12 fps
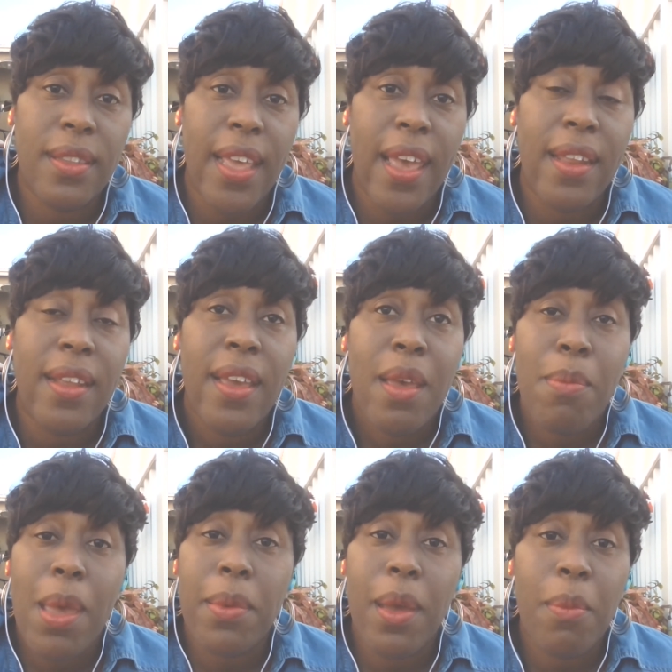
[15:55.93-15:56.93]
that
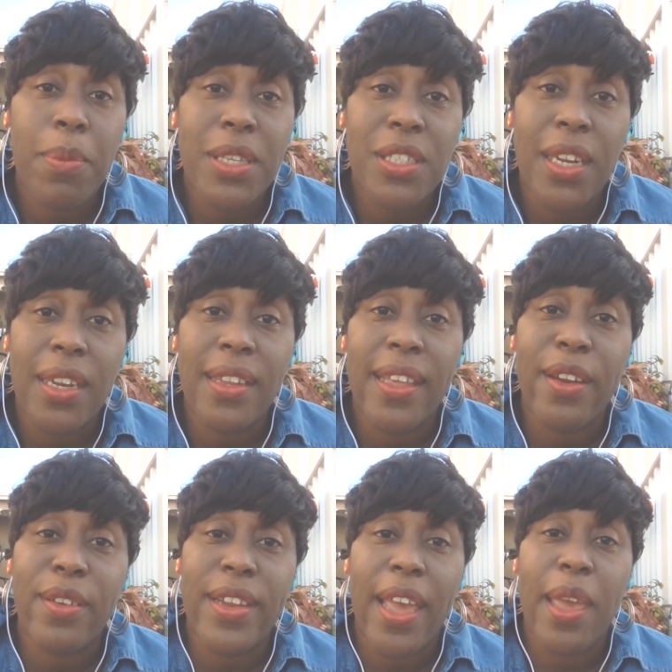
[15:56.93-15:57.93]
maybe I'll mention at a
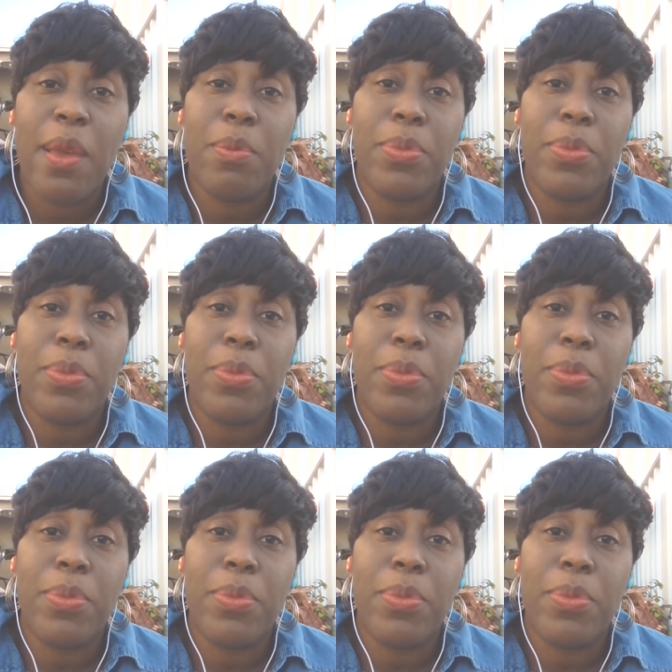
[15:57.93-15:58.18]
later date.